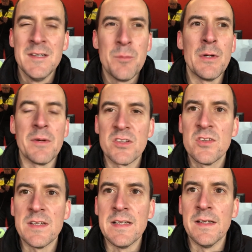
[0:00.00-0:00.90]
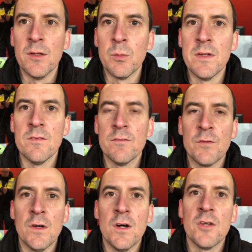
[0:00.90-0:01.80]
pretty much sealing the win
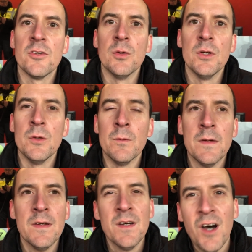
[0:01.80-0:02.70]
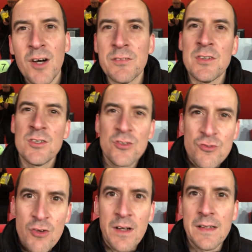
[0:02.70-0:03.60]
for Arsenal, who, after
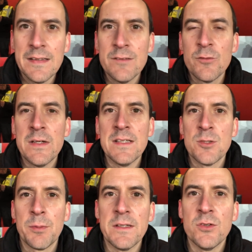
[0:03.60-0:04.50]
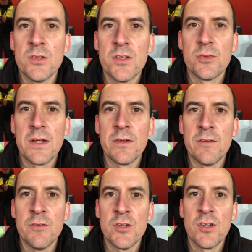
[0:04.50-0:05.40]
struggling really to break Newcastle down in
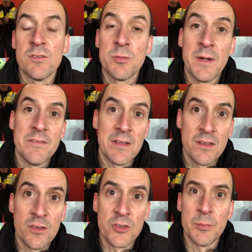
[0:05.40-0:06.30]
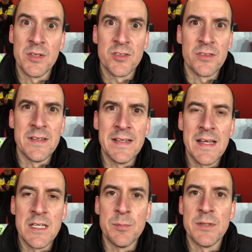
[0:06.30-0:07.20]
the first half despite having lots of possession, nearly
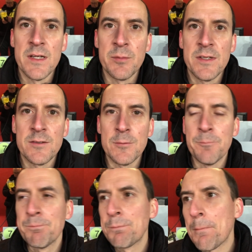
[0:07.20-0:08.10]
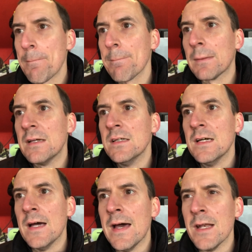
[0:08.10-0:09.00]
80% of possession,
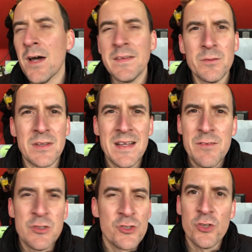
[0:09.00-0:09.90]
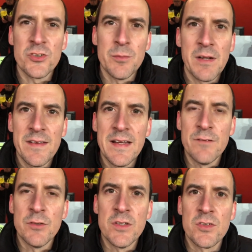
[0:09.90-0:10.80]
and I think it was 11 shots, something like that, in
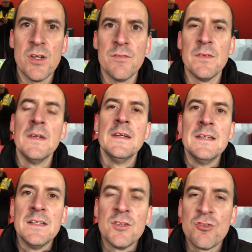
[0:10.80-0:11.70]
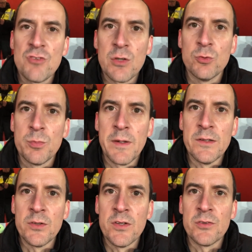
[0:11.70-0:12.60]
the first half, struggled to break
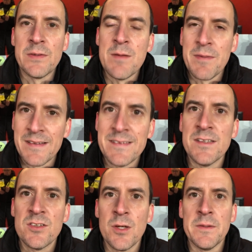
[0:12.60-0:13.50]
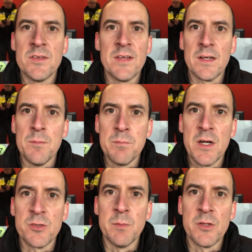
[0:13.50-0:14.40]
Newcastle down, but they did so in the second.
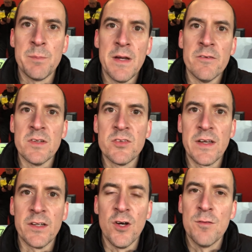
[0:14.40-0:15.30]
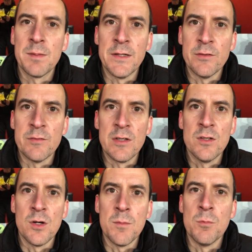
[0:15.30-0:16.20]
Much, much better in the second half. Played with a
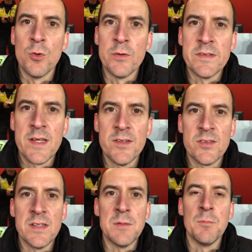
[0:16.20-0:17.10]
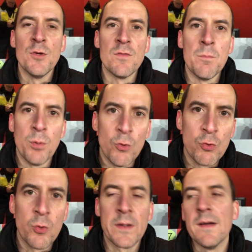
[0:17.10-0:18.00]
lot more intensity, moved the ball
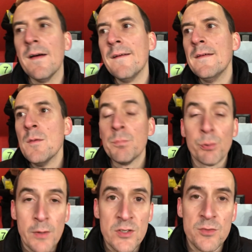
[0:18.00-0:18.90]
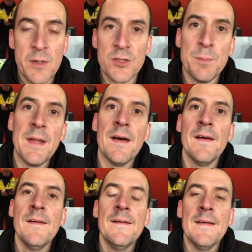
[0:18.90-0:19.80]
quicker, pressed much better,
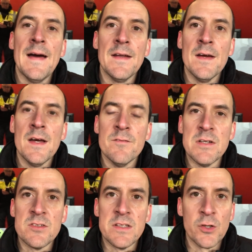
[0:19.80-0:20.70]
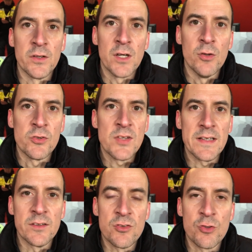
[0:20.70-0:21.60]
and eventually got the goal.
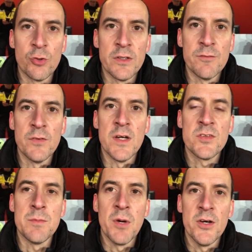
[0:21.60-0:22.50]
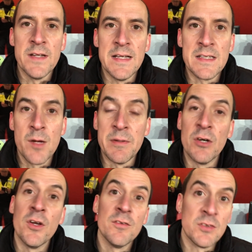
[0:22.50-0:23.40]
Saka scoring the first, and Martinelli coming
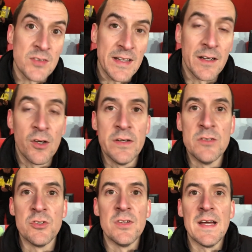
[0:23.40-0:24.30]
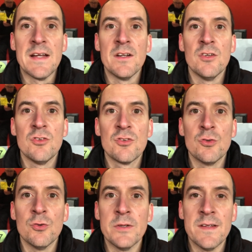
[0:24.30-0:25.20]
on after Saka got injured and
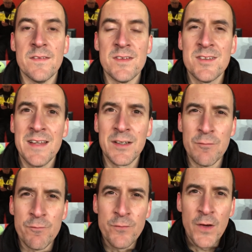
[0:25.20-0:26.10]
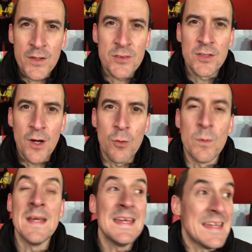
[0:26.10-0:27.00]
scoring the second. First goal
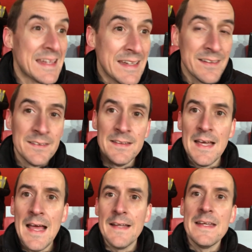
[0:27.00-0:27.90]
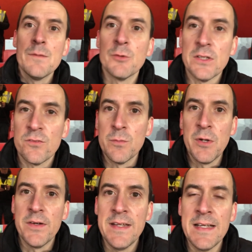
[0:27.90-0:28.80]
here at the Emirates for
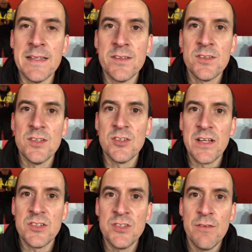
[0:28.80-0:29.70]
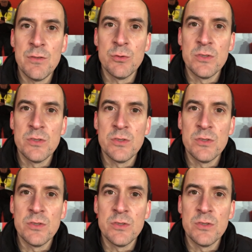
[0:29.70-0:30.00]
Martinelli since that Sheffield